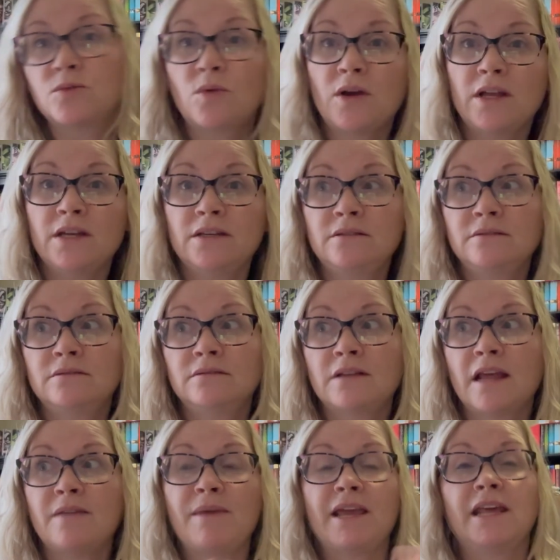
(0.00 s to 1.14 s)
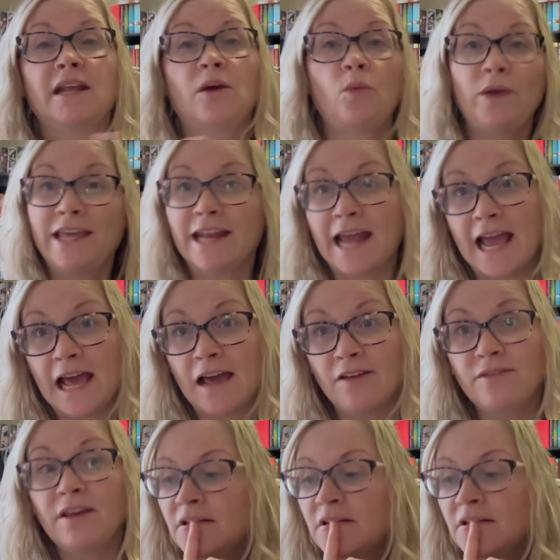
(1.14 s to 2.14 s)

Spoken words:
one and make it a week and a half.